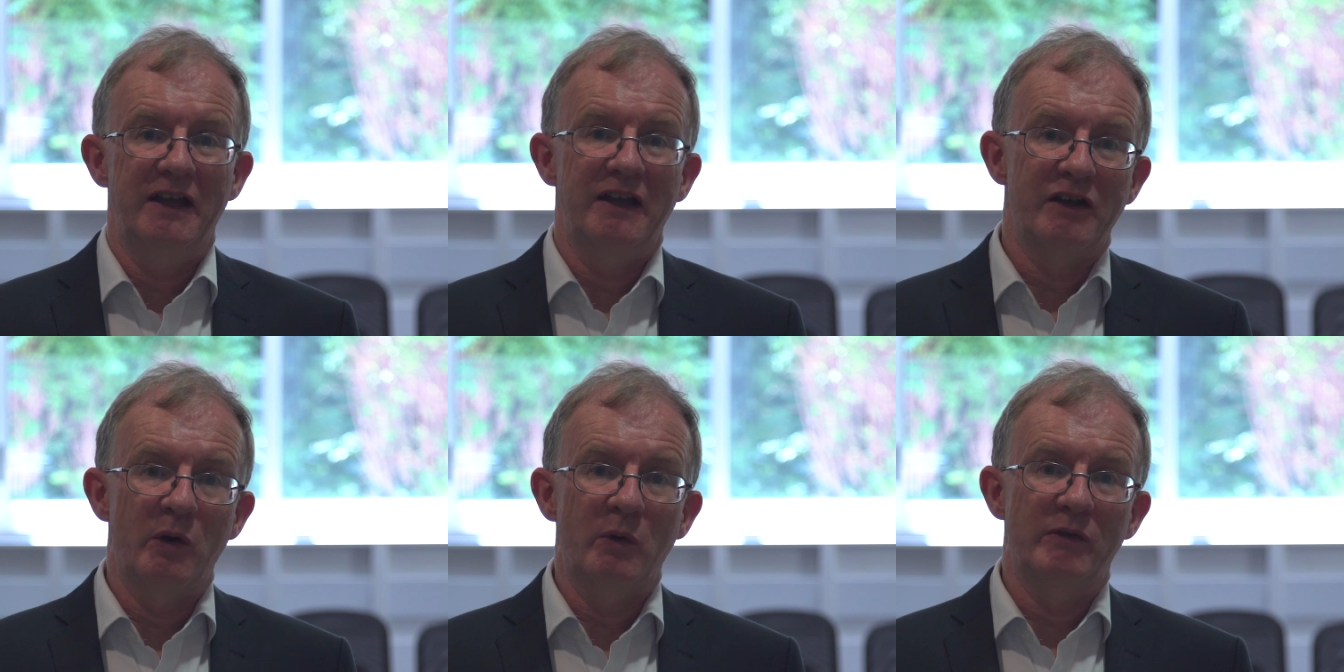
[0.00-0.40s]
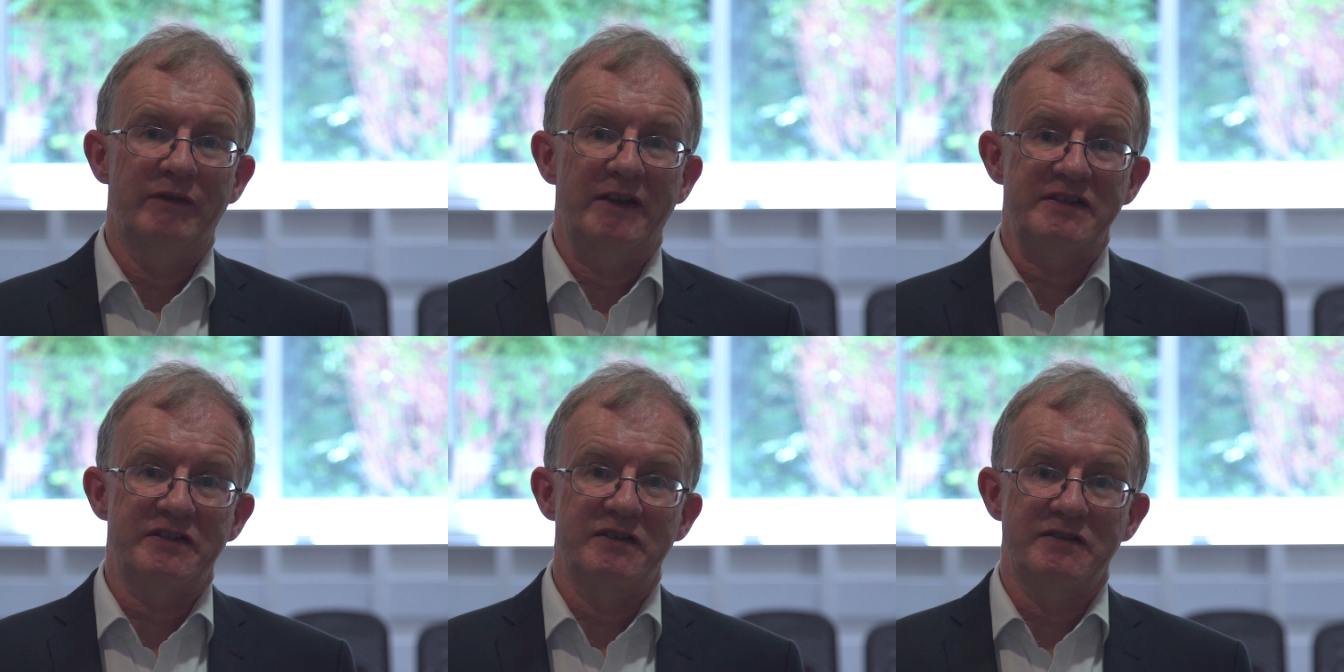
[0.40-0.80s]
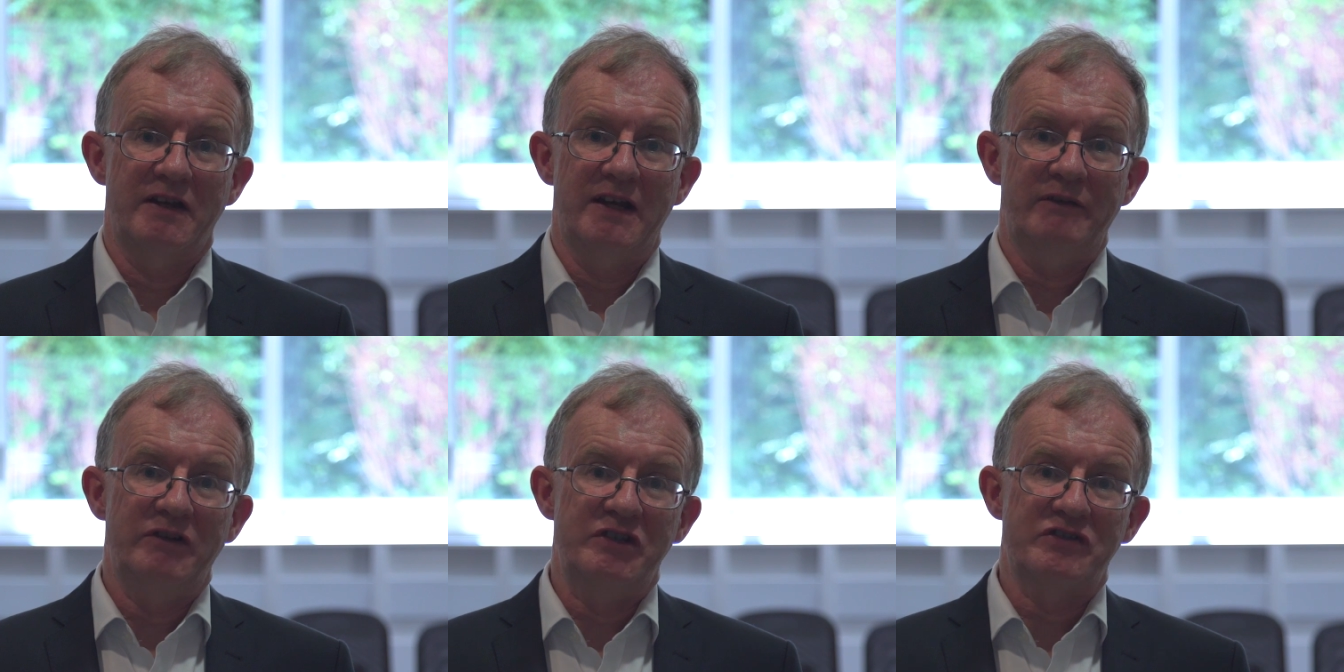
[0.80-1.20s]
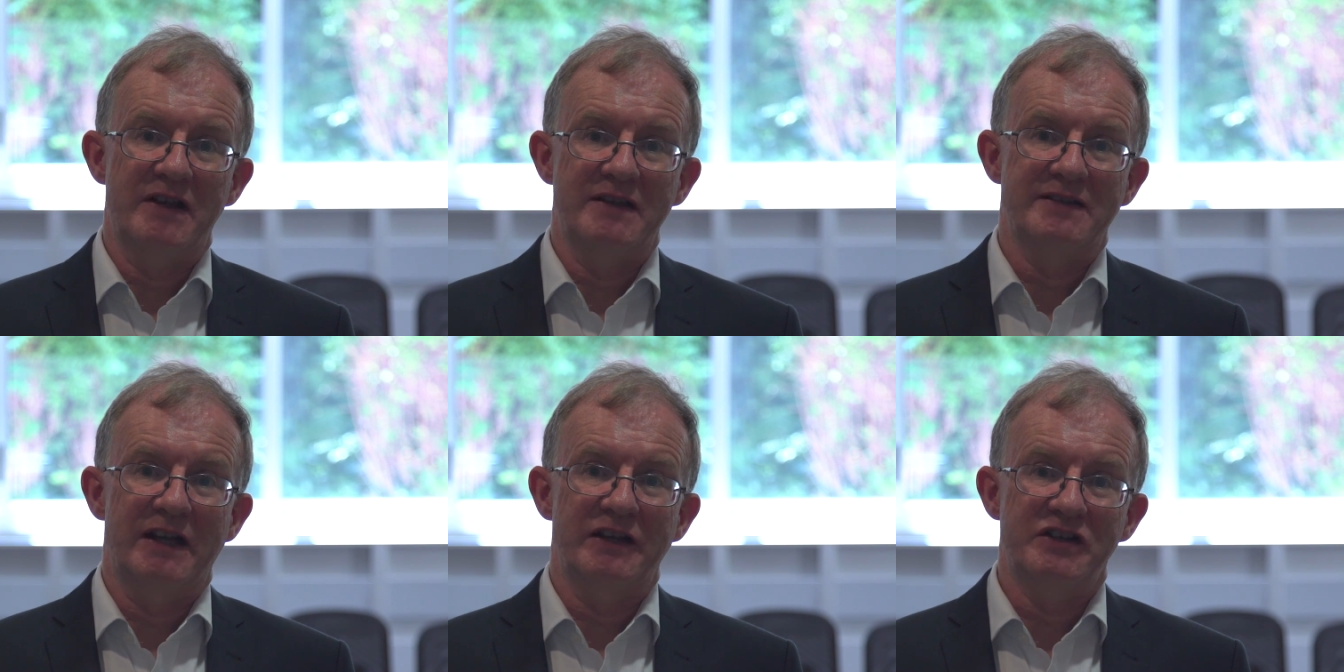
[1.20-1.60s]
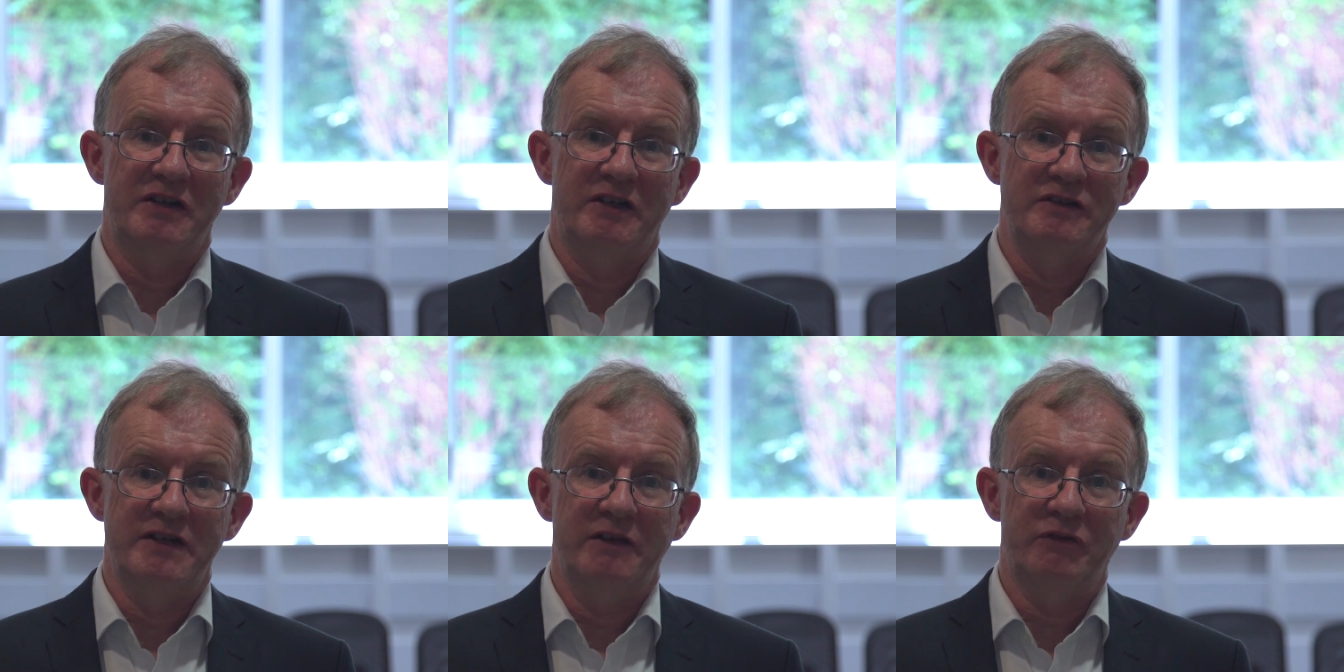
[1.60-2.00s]
co-investors on every transaction
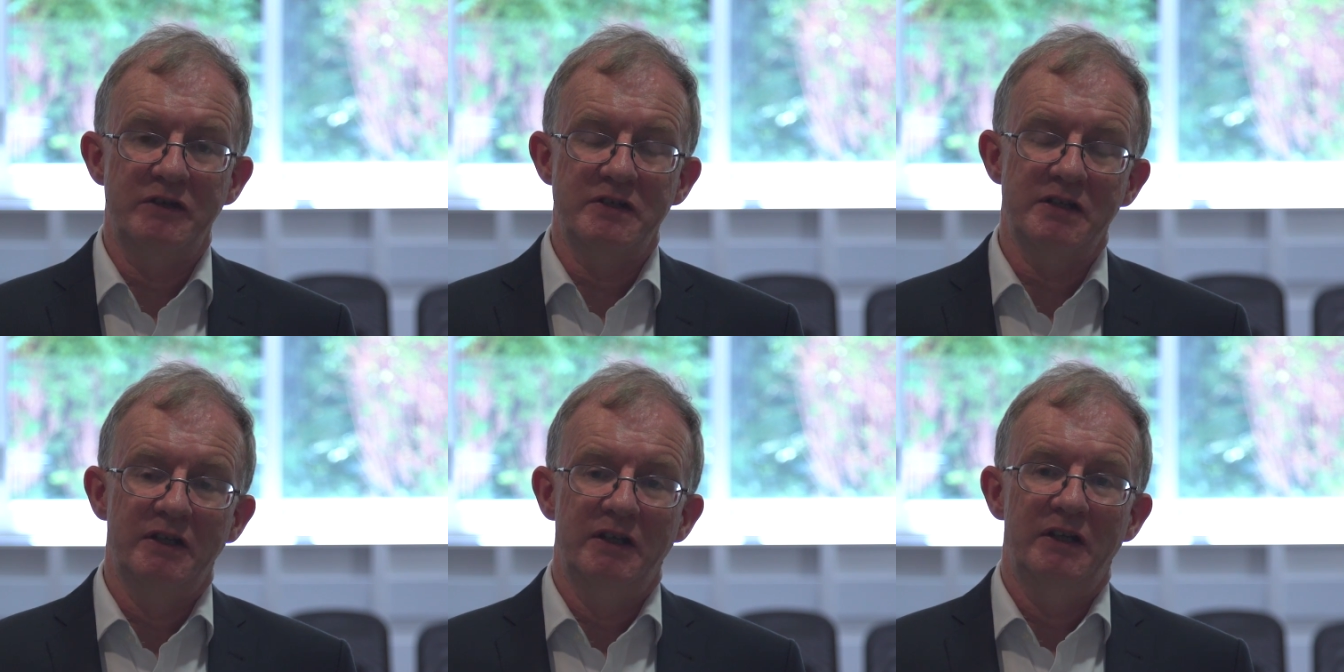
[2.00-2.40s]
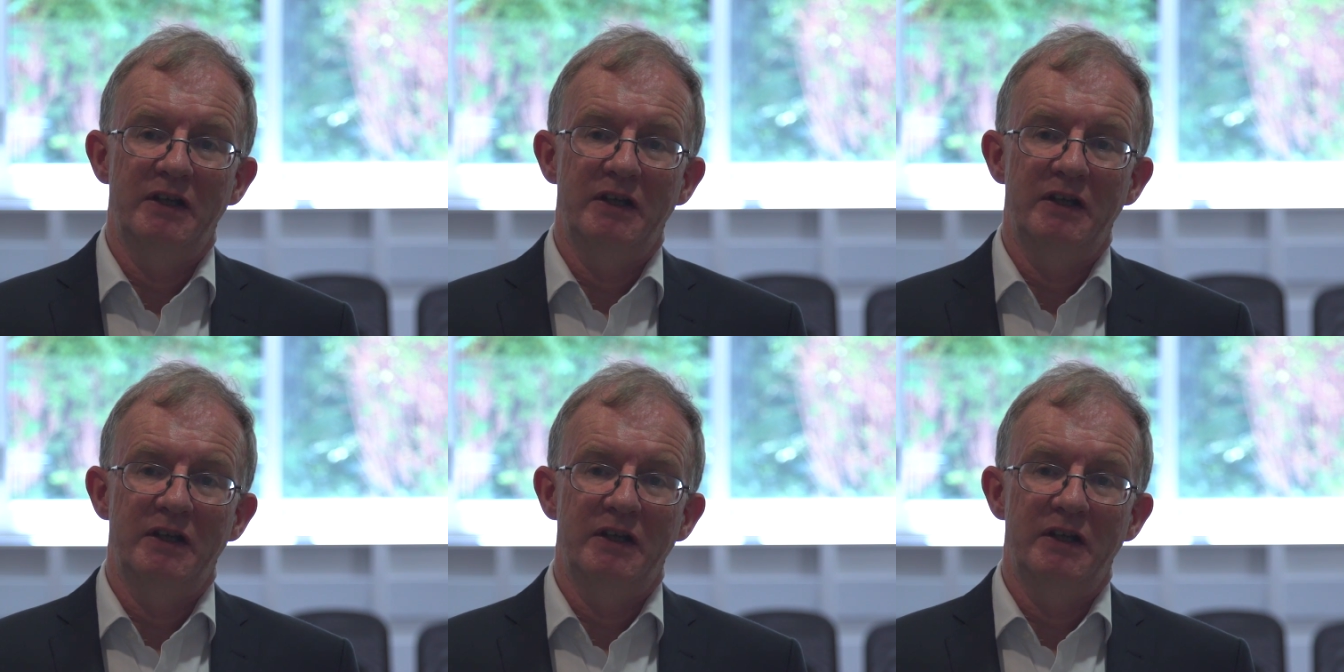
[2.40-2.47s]
are different,